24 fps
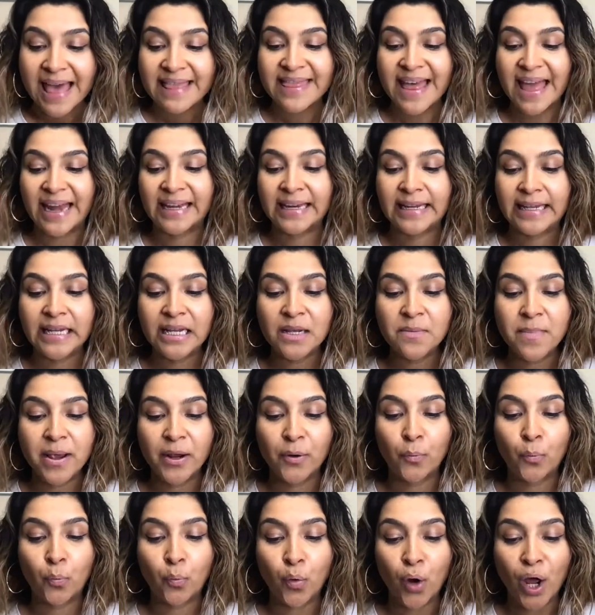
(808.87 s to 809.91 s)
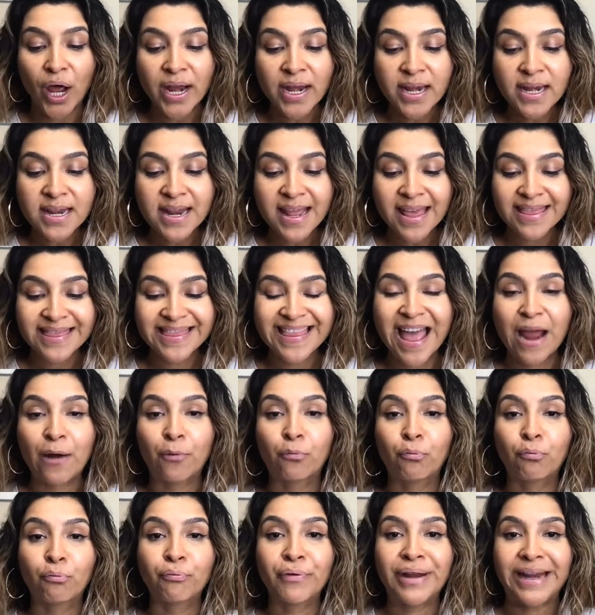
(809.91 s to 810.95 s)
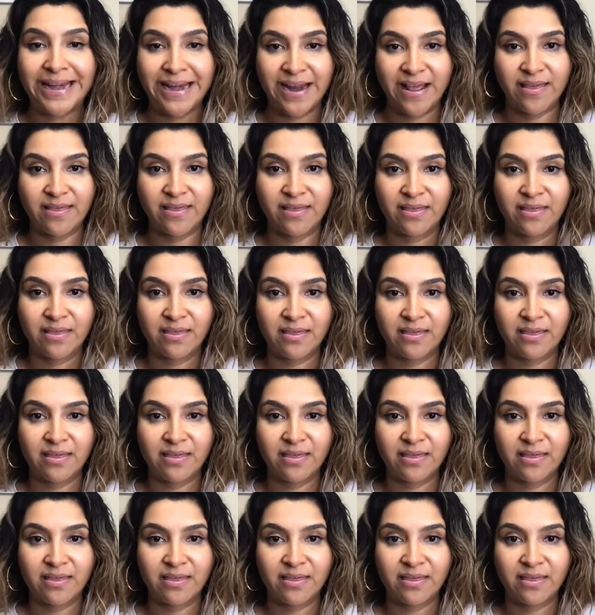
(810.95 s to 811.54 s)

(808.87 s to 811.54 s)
that he may run that readeth